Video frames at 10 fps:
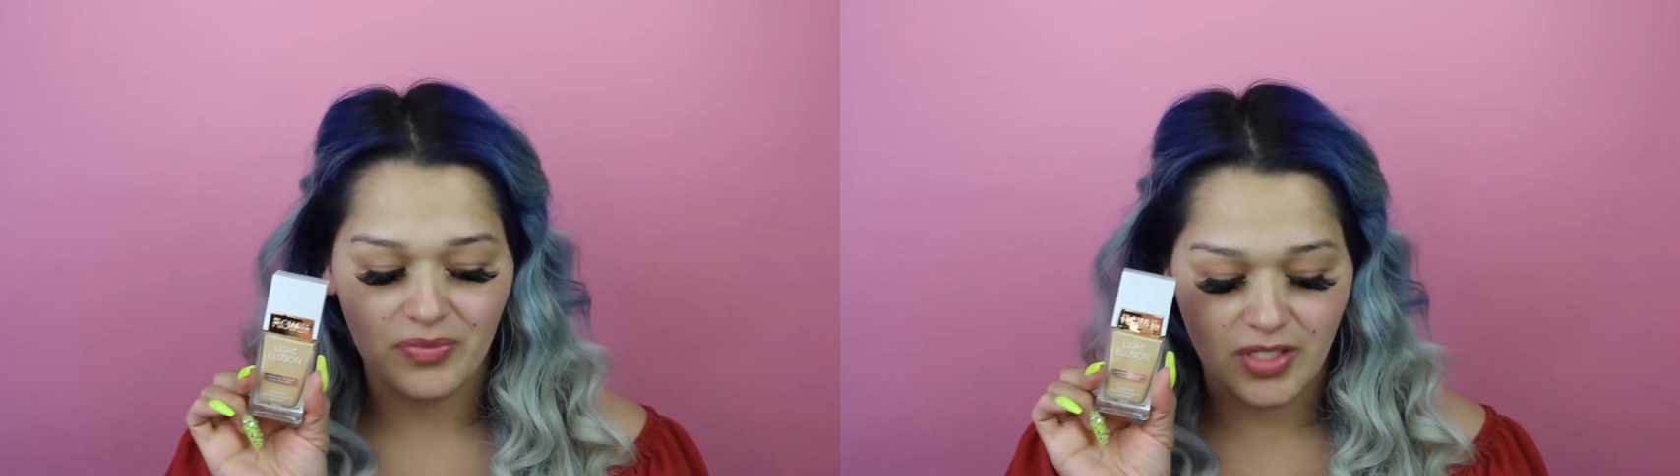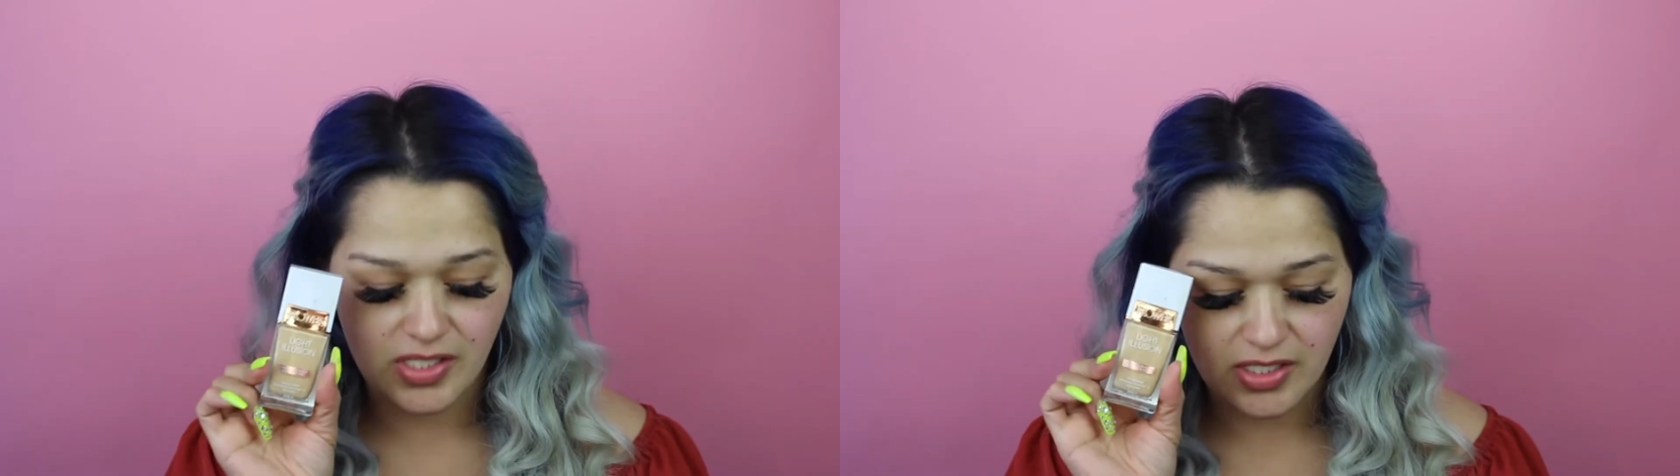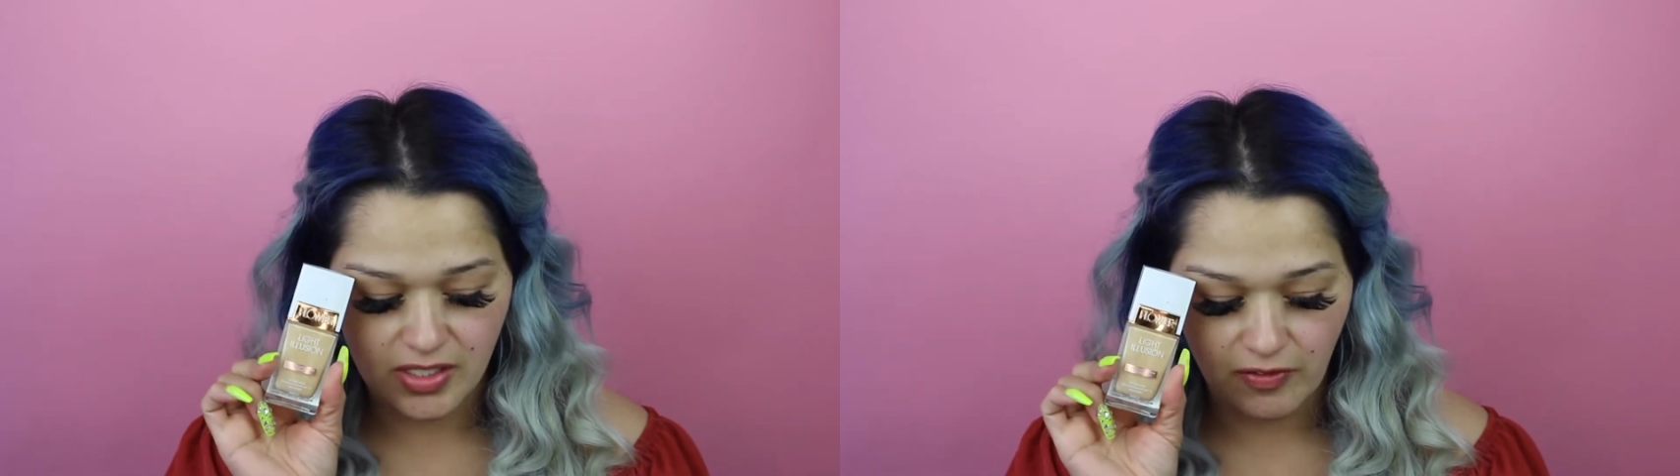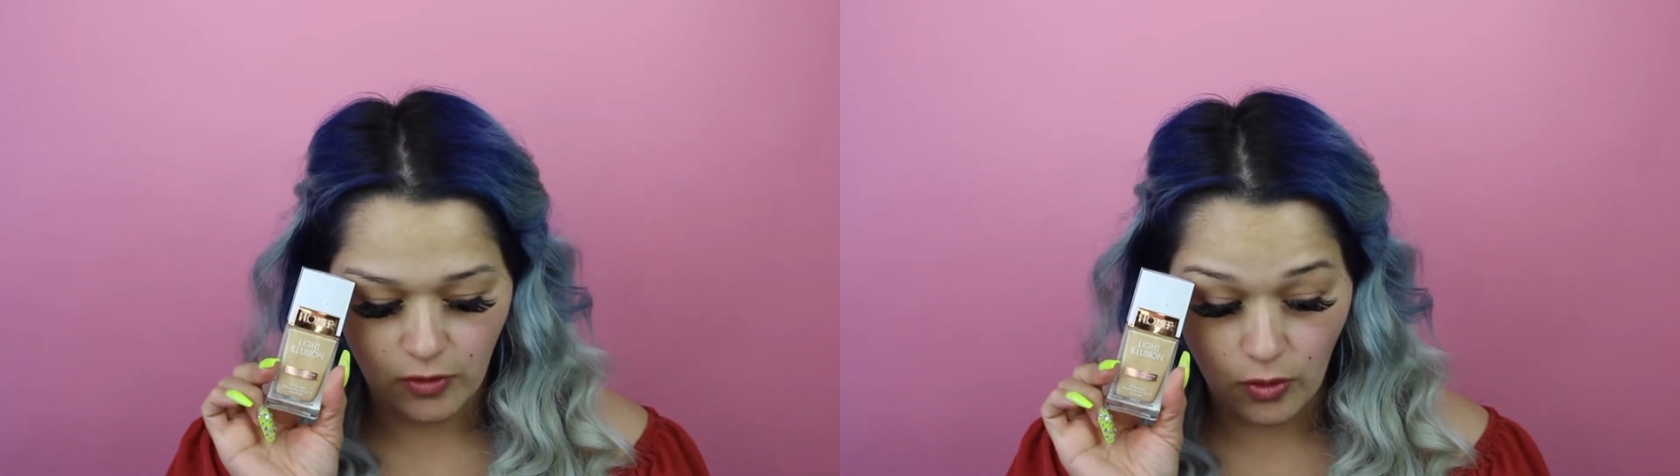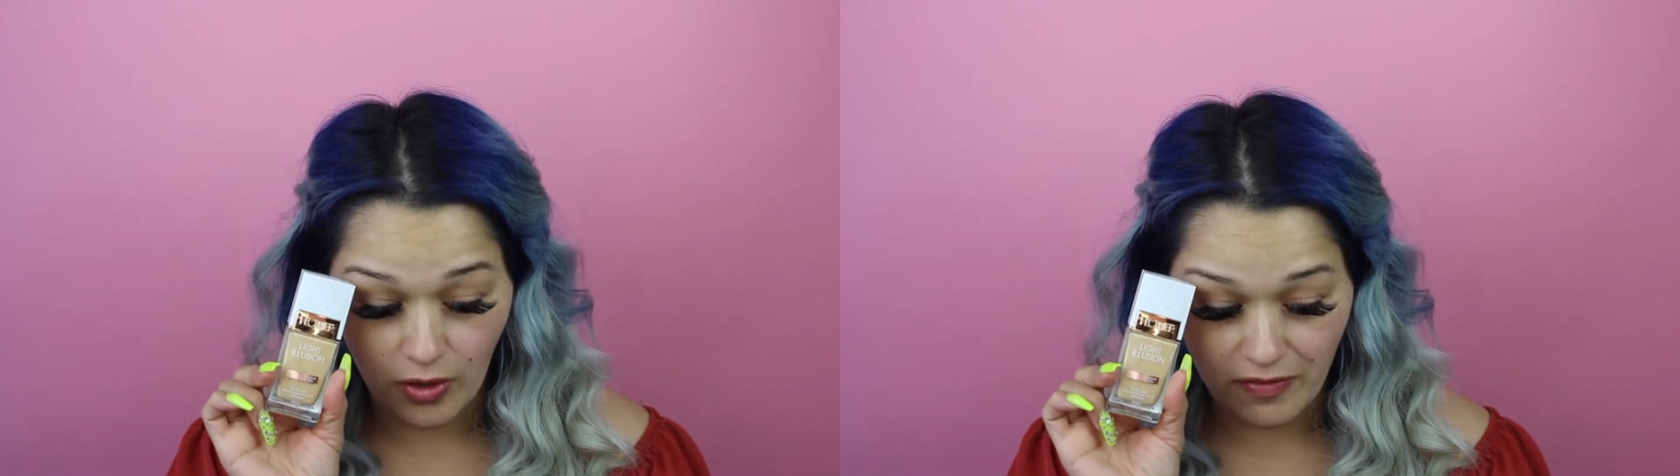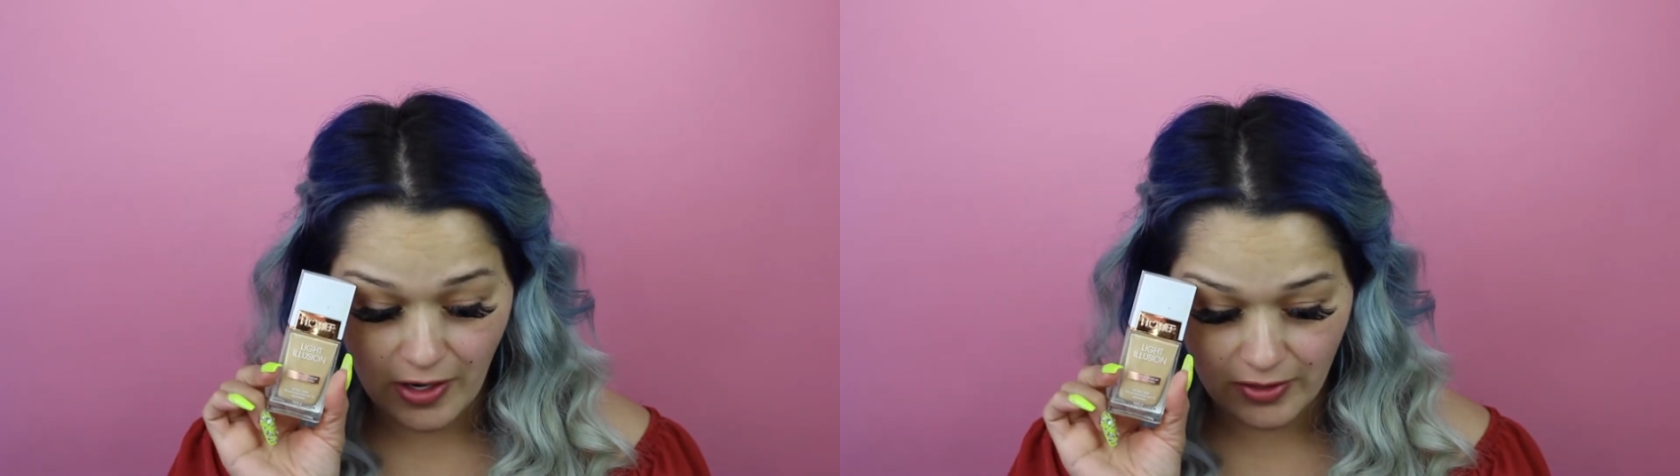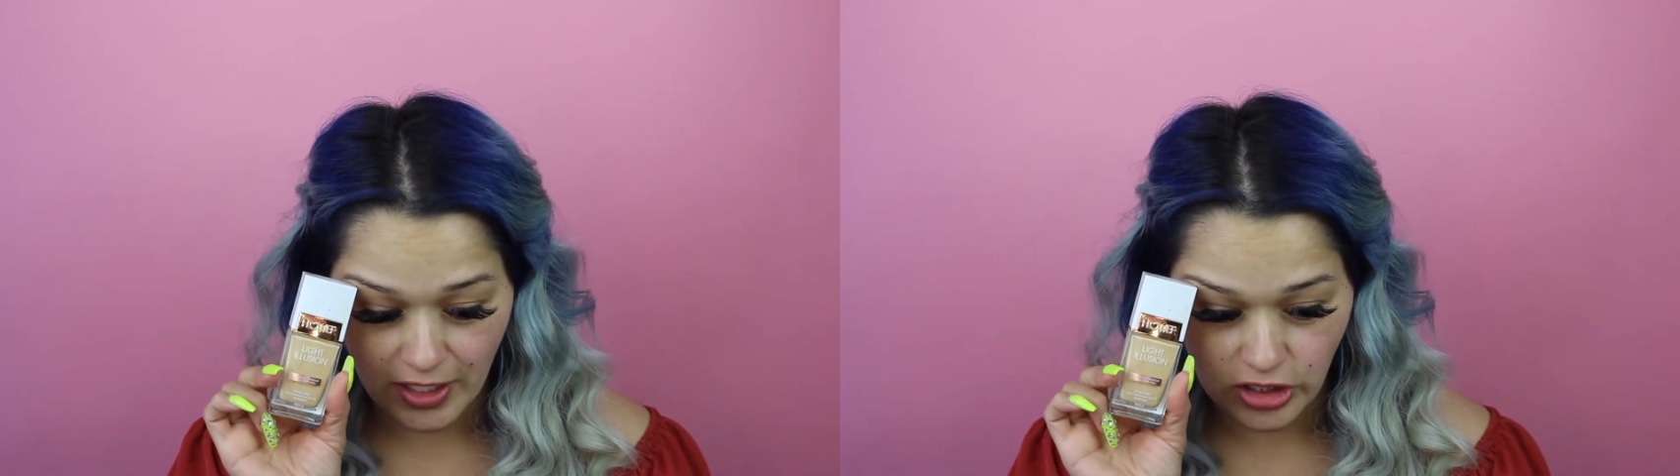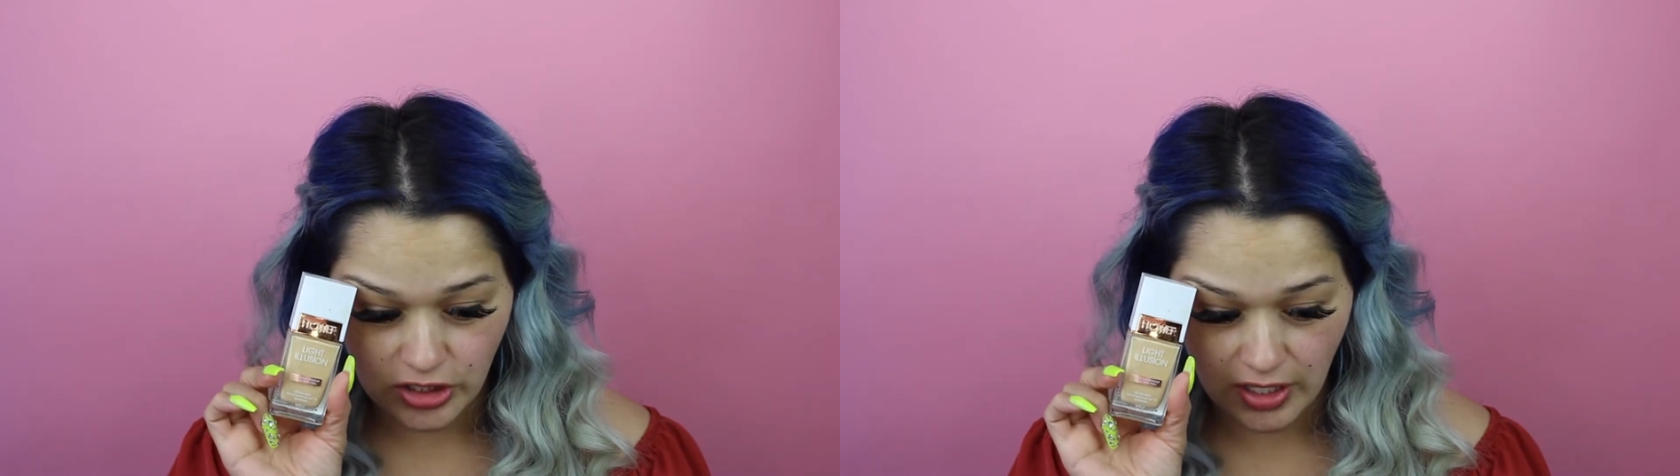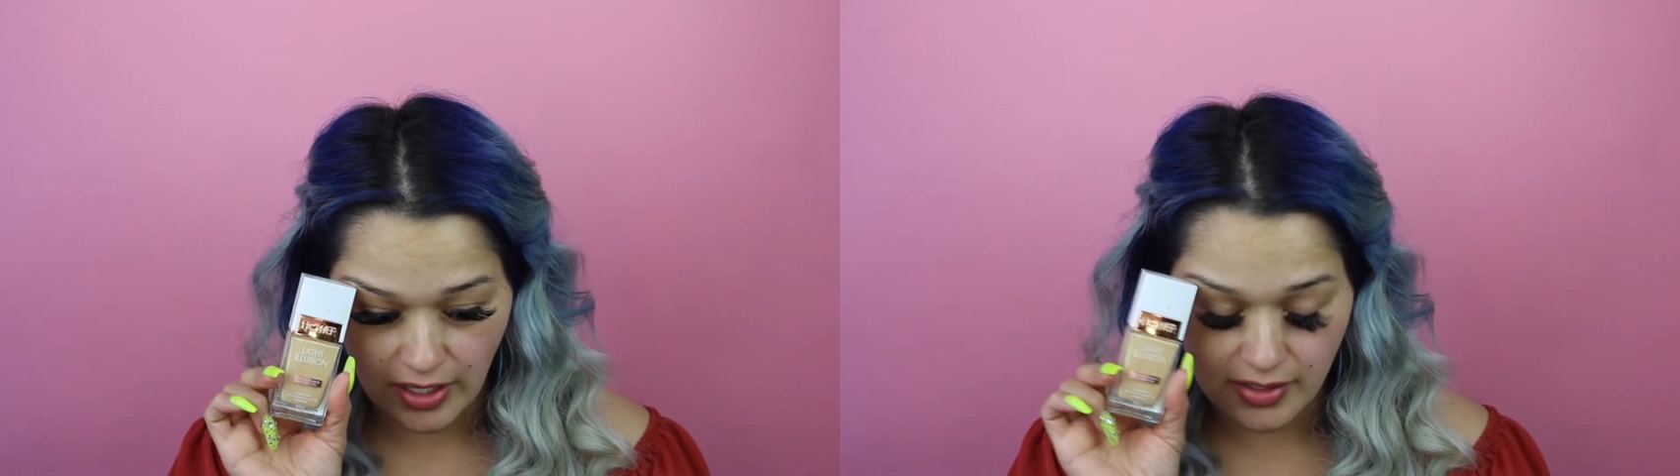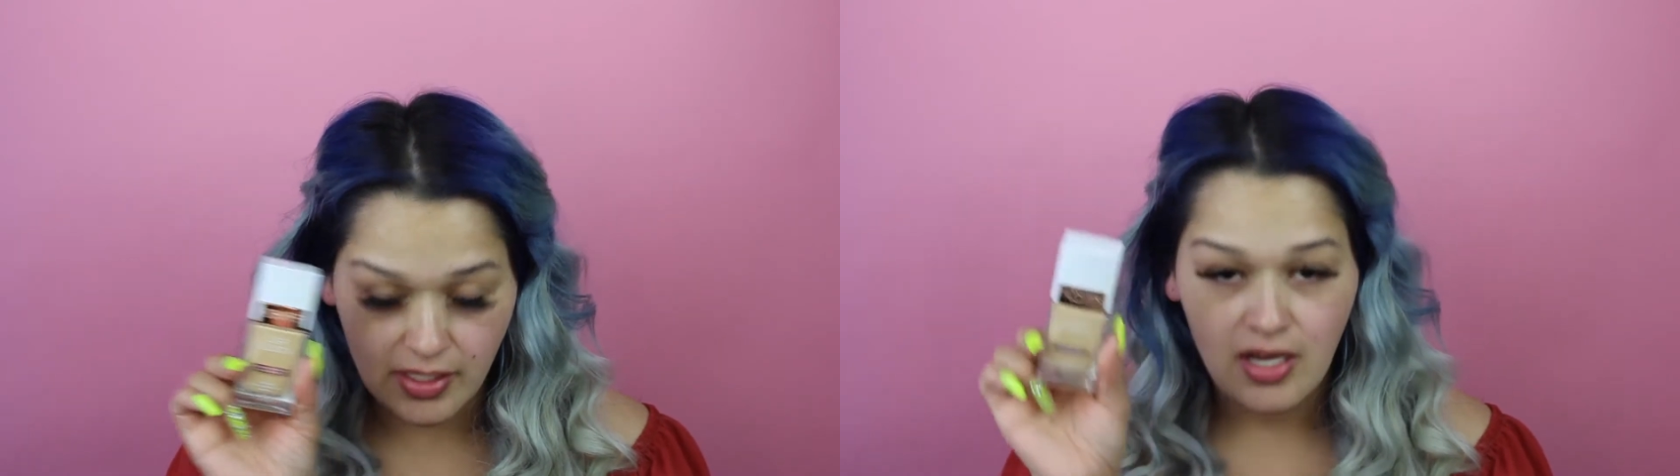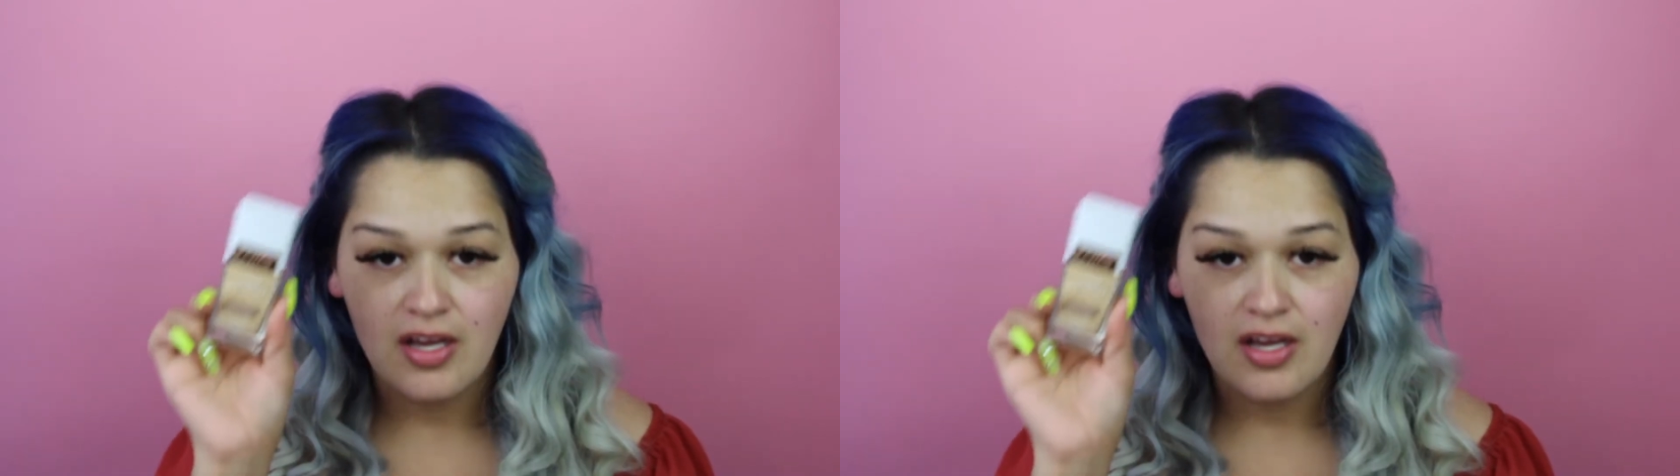This is the Flora foundation, guys.